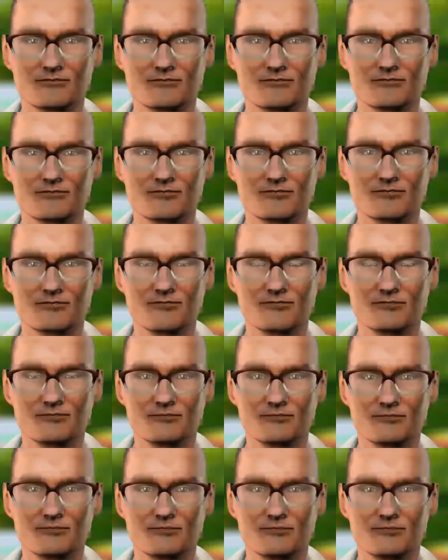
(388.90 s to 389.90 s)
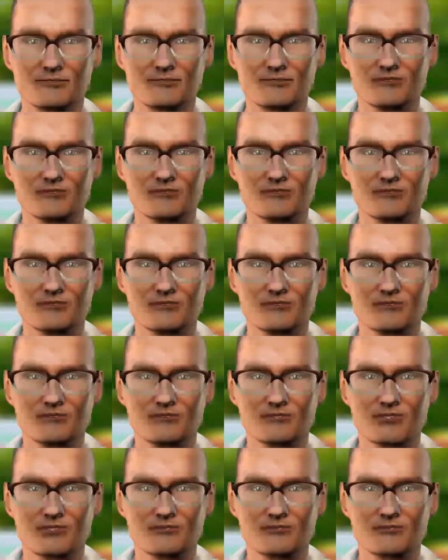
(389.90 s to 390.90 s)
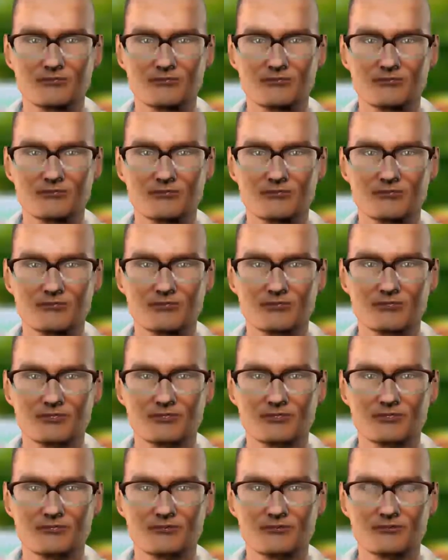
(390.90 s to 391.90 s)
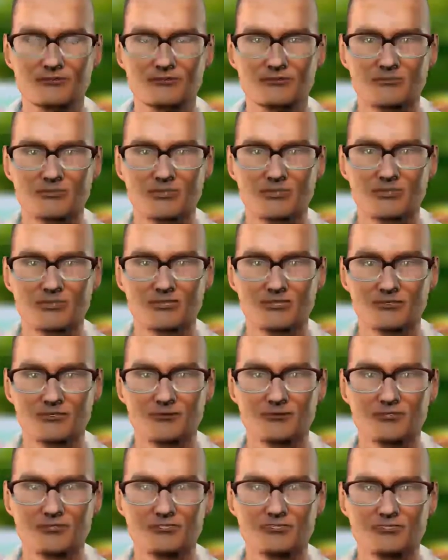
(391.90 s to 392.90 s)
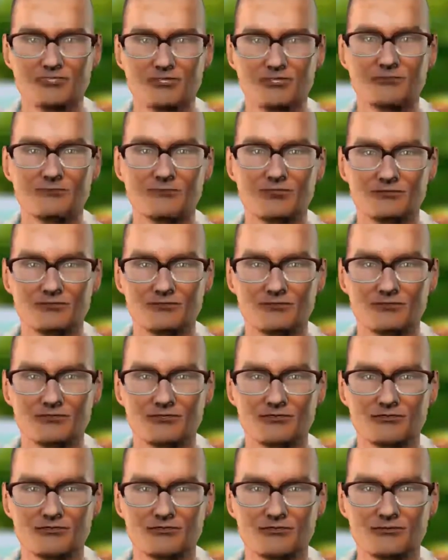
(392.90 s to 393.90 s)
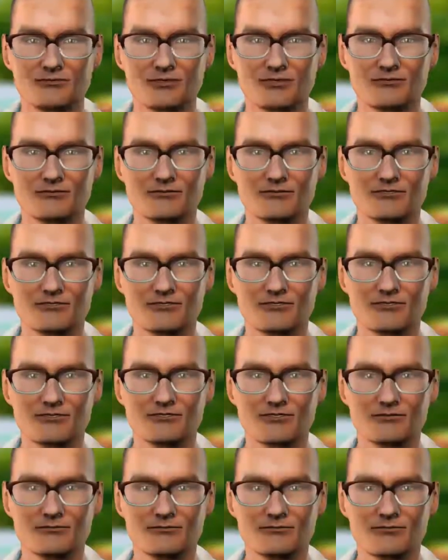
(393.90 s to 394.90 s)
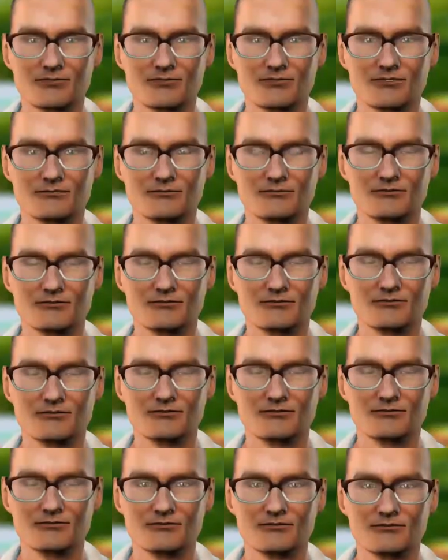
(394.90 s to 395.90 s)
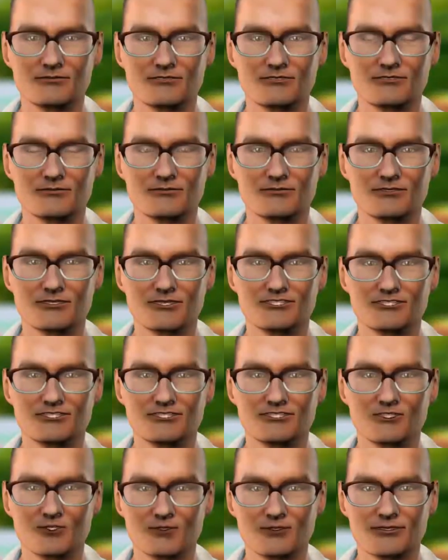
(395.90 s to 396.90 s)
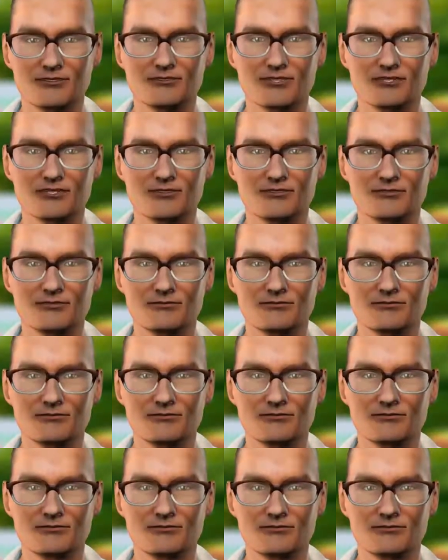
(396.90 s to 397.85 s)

The other group has taken a different approach. They examined the life of Prophet Muhammad, and they said that, well,